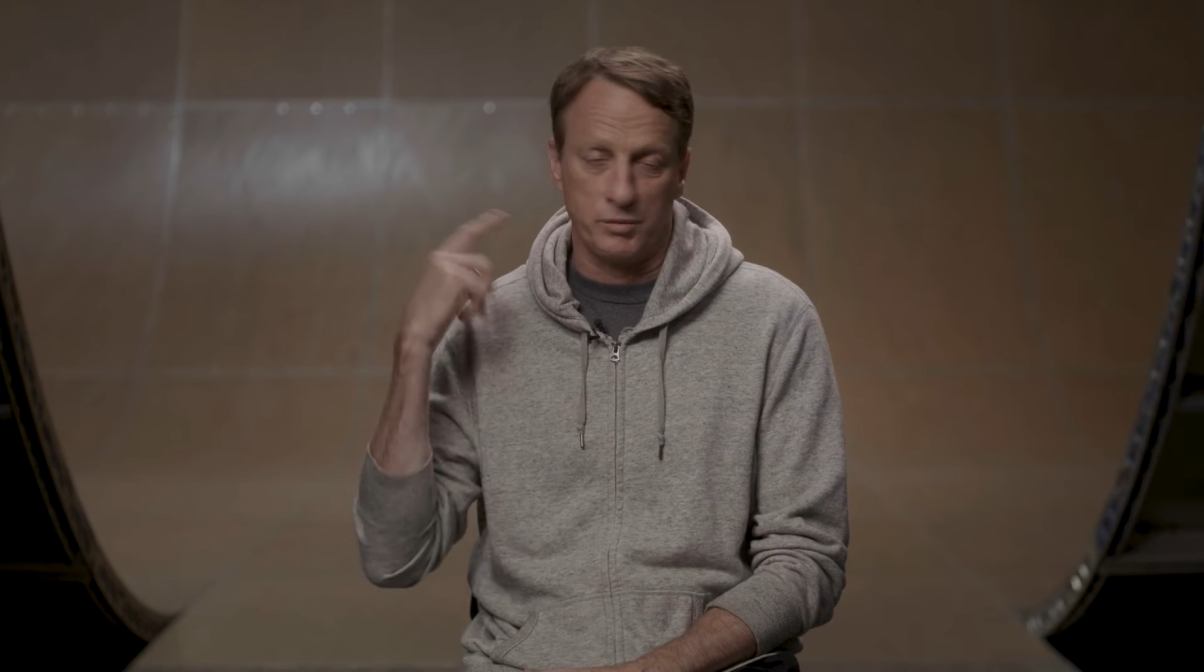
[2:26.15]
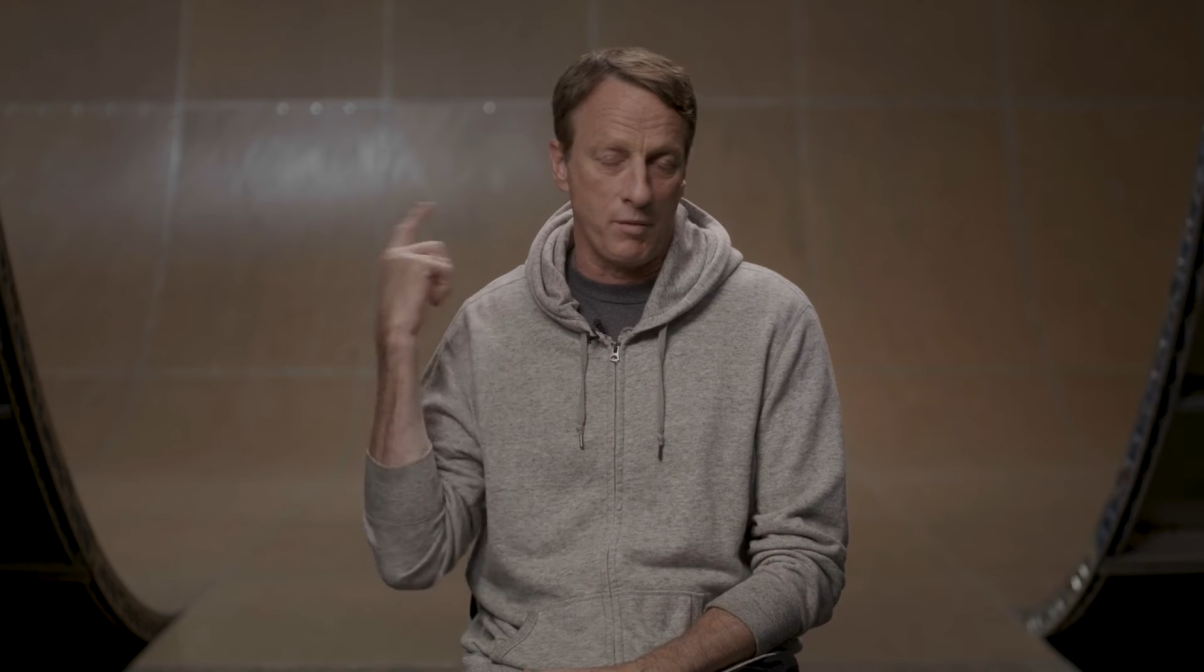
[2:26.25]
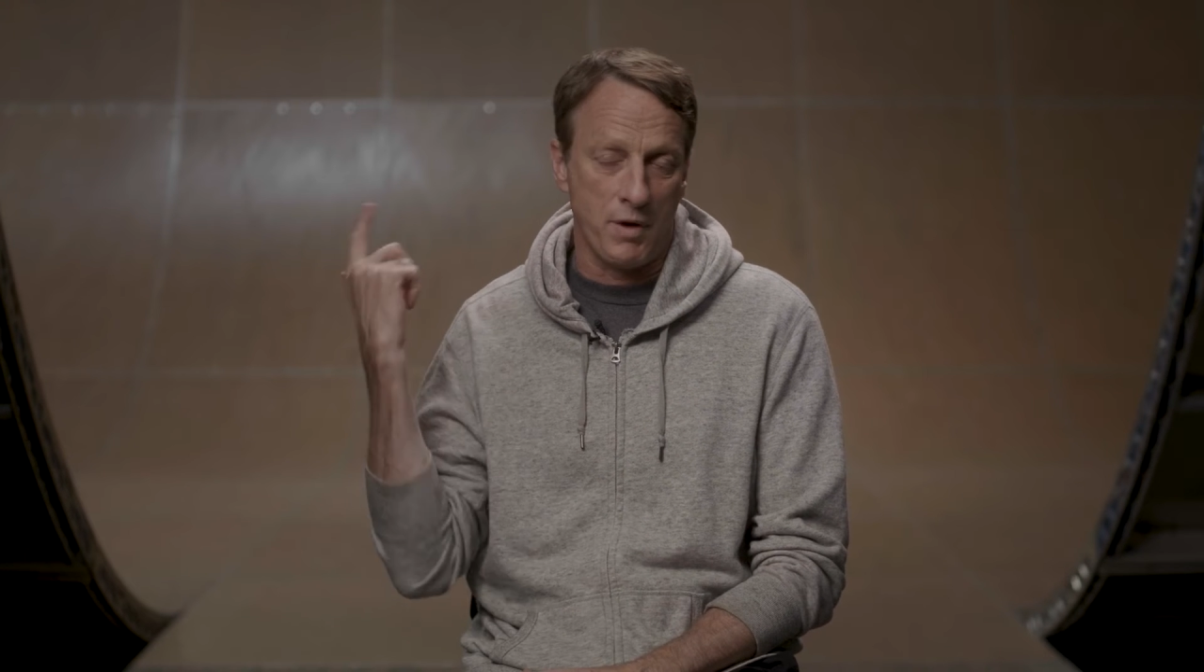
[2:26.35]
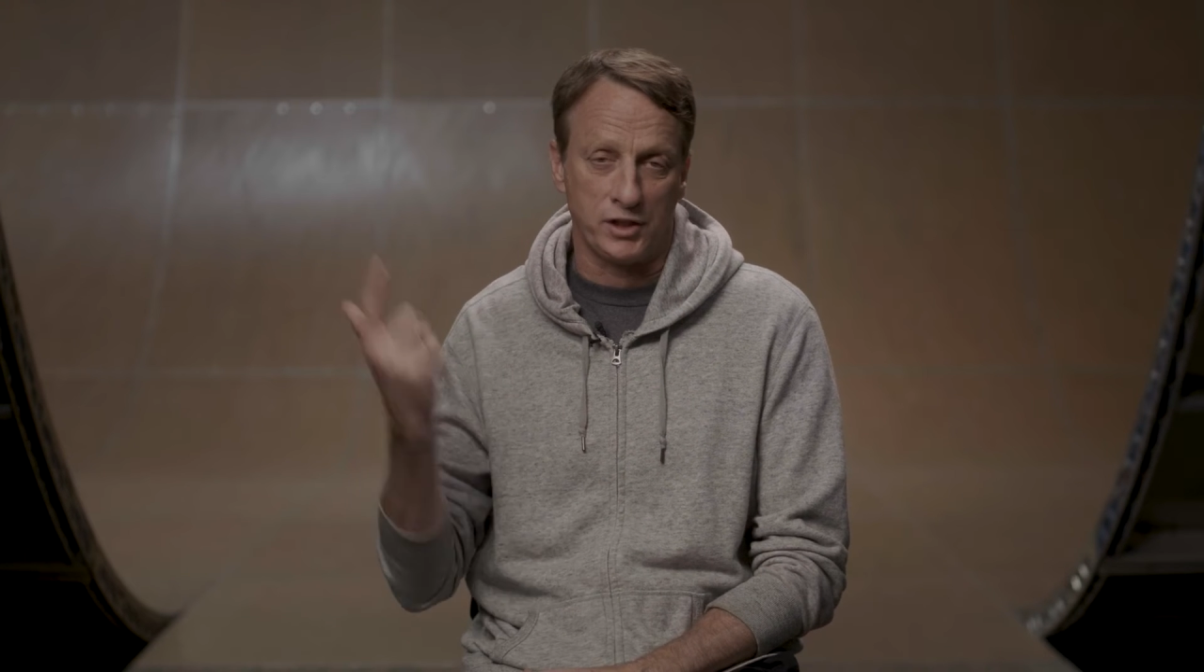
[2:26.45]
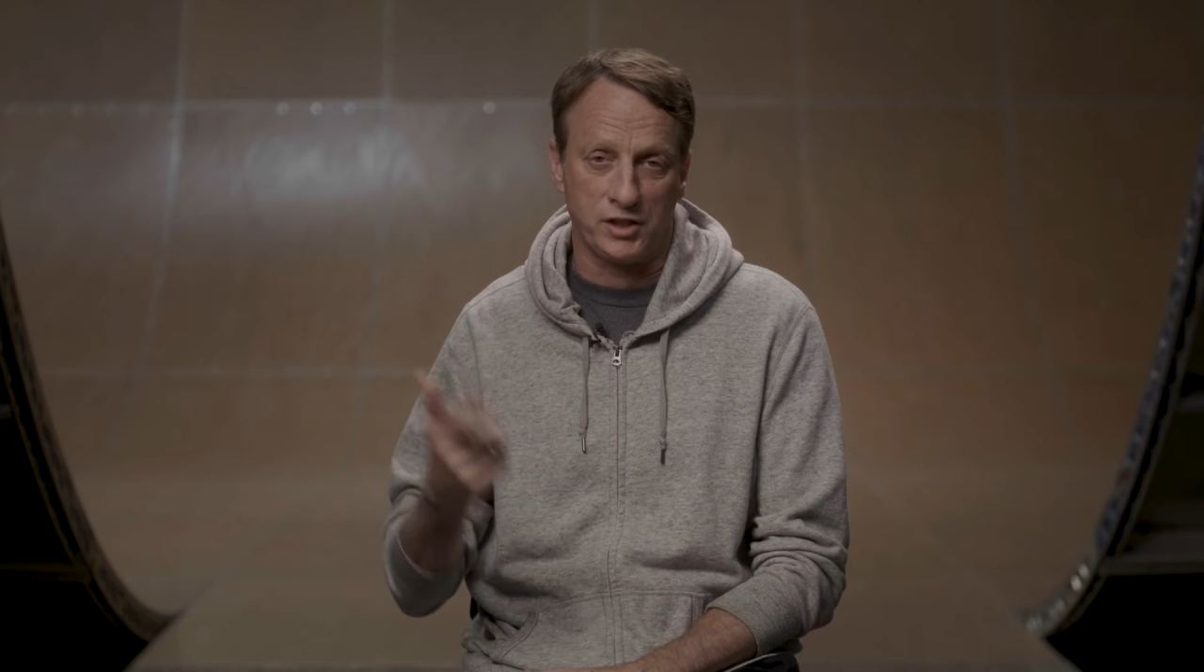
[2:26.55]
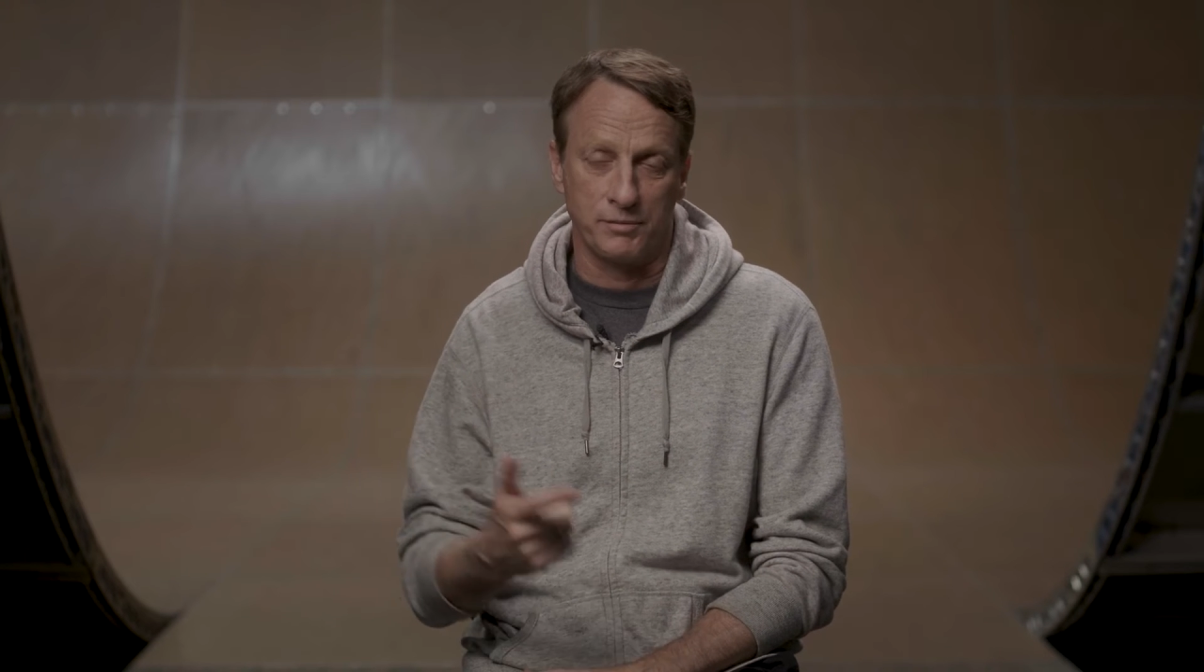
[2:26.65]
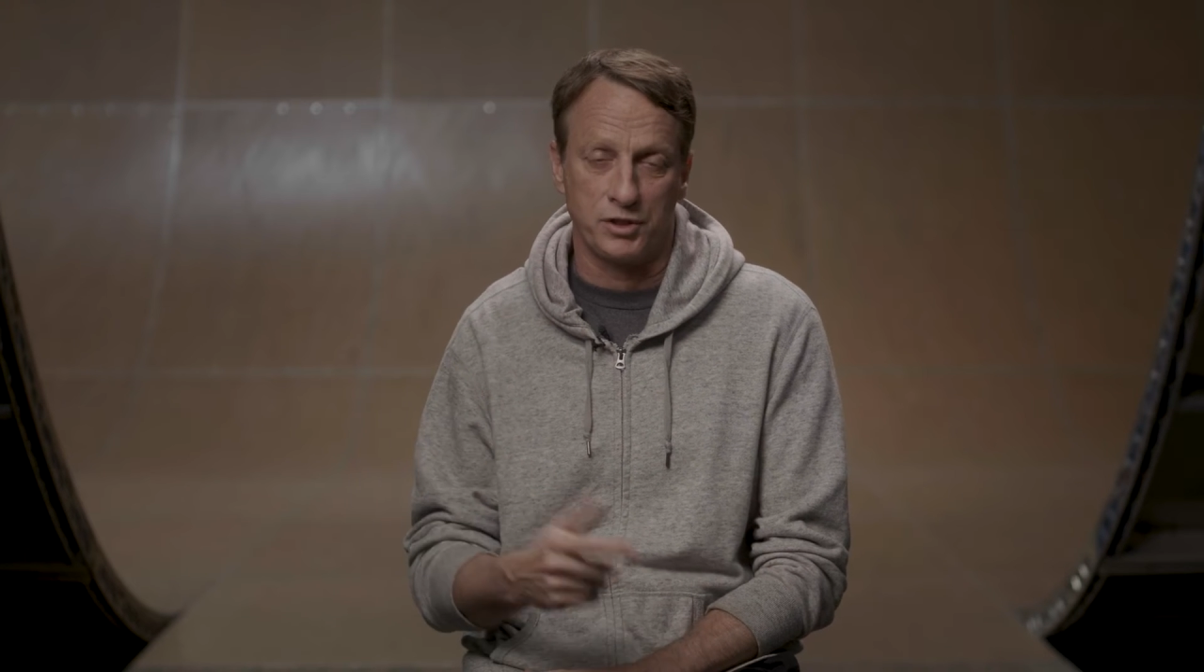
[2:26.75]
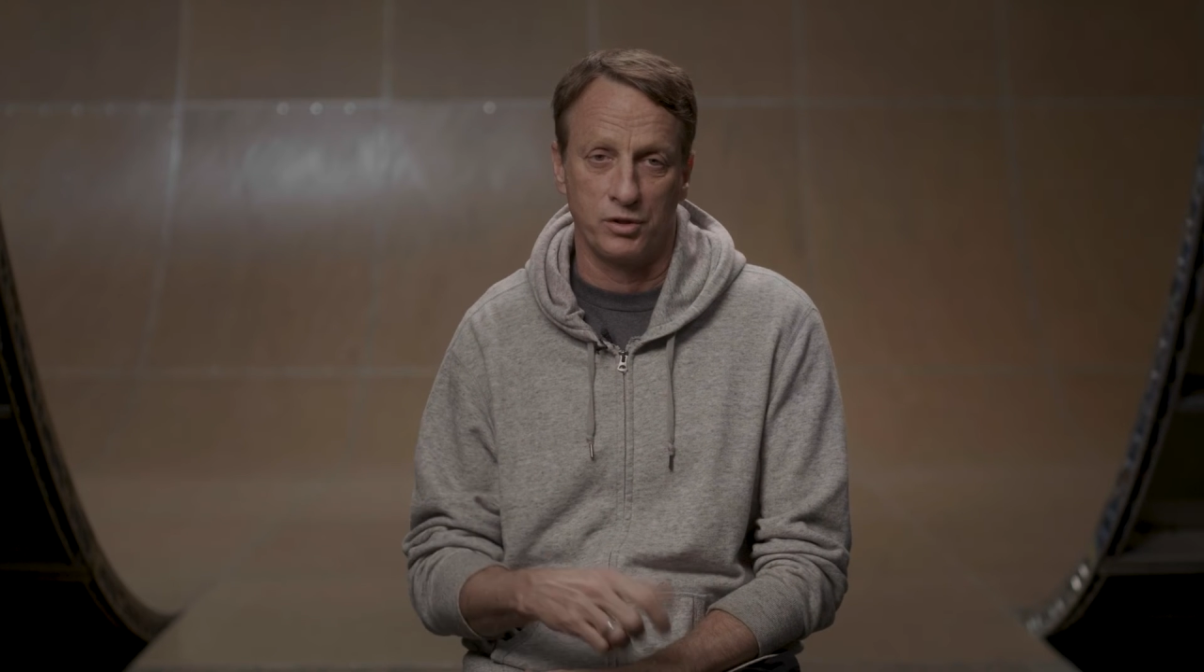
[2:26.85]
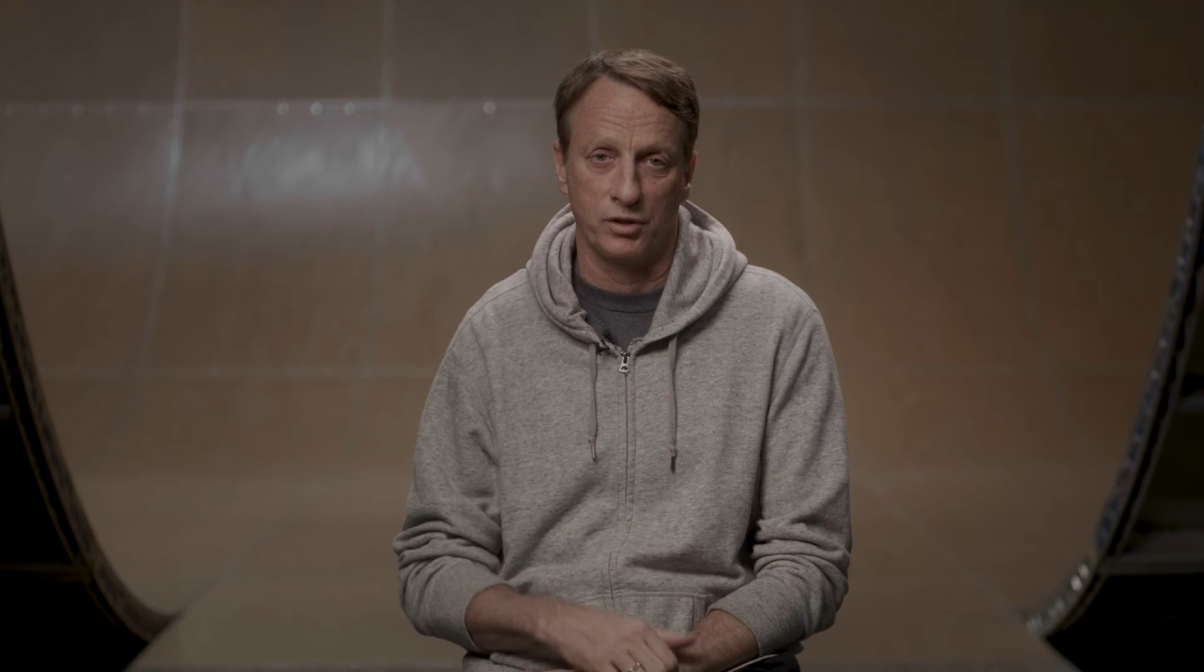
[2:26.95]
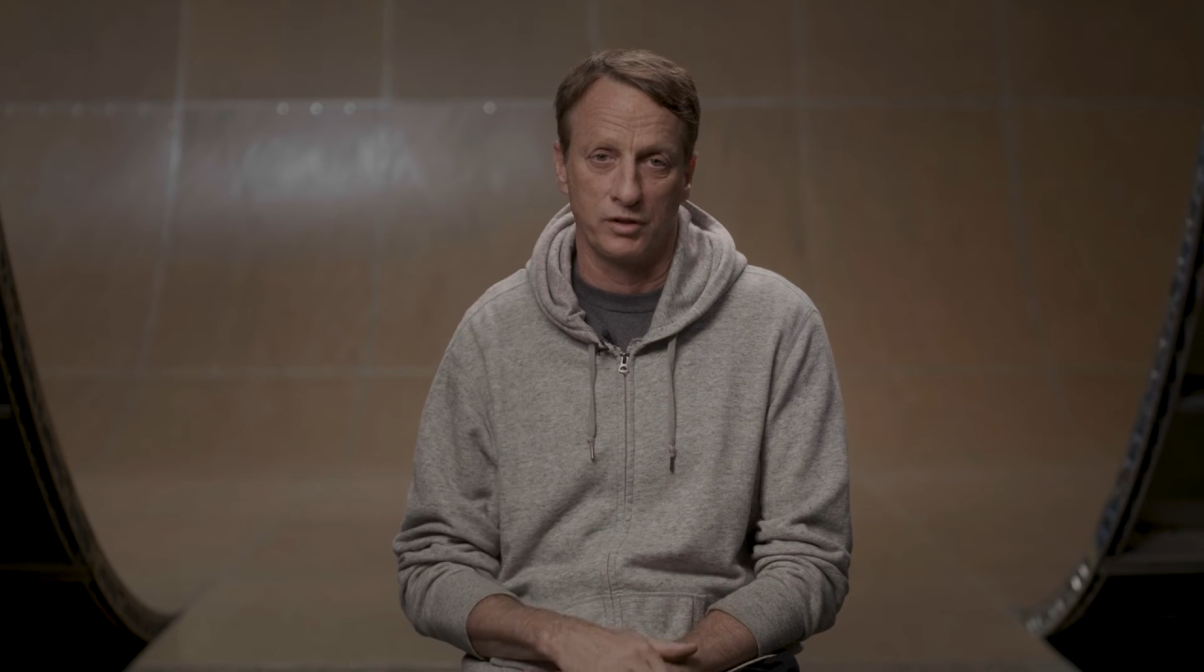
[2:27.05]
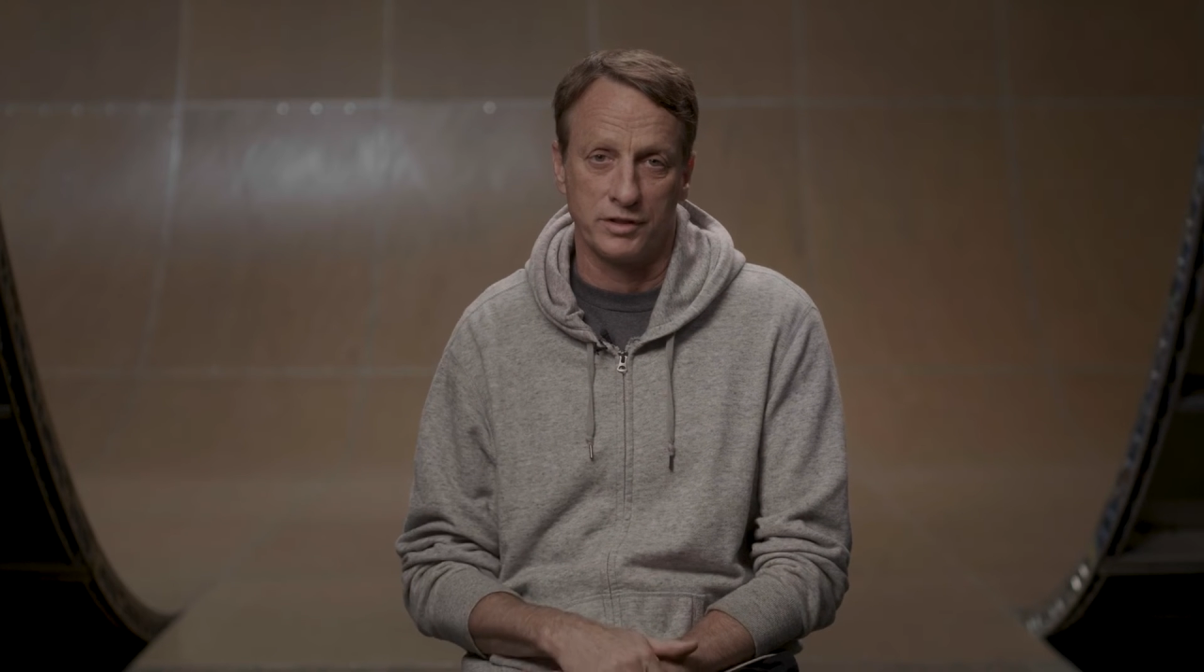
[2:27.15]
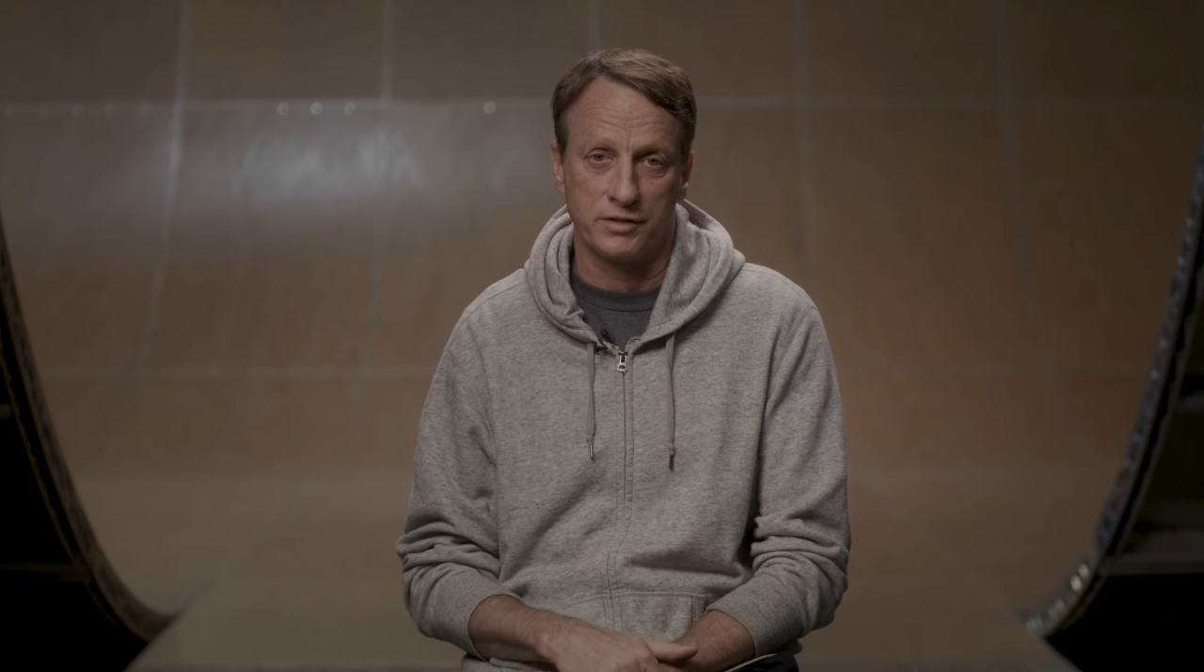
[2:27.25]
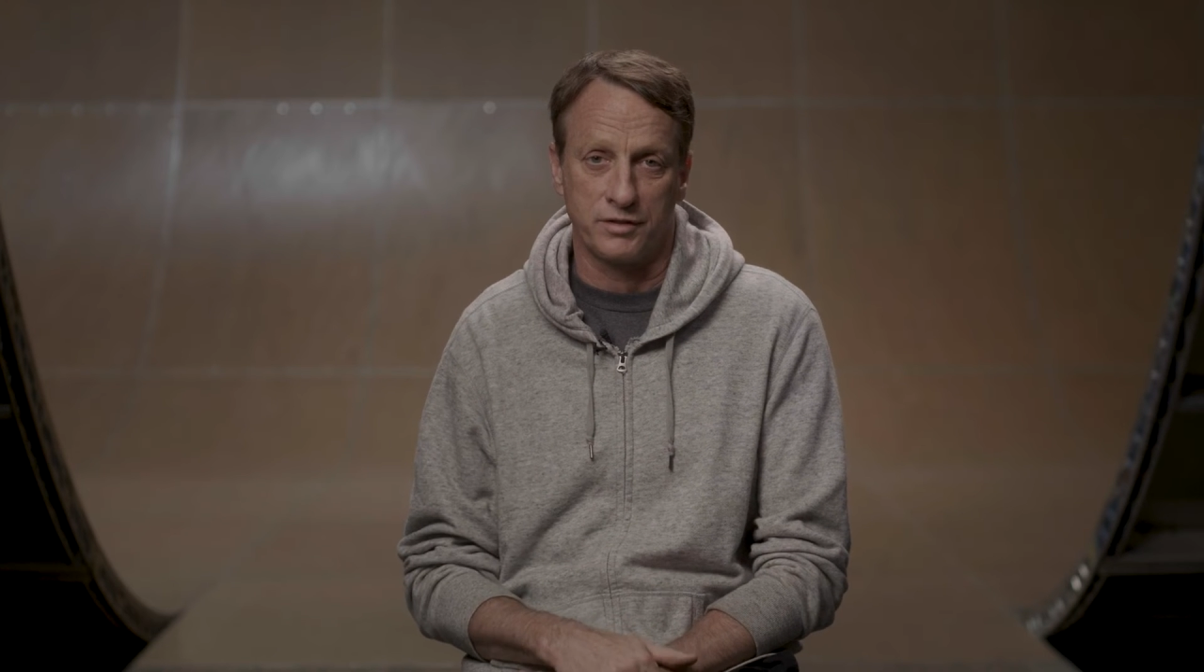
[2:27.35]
Boom Hucksham tours,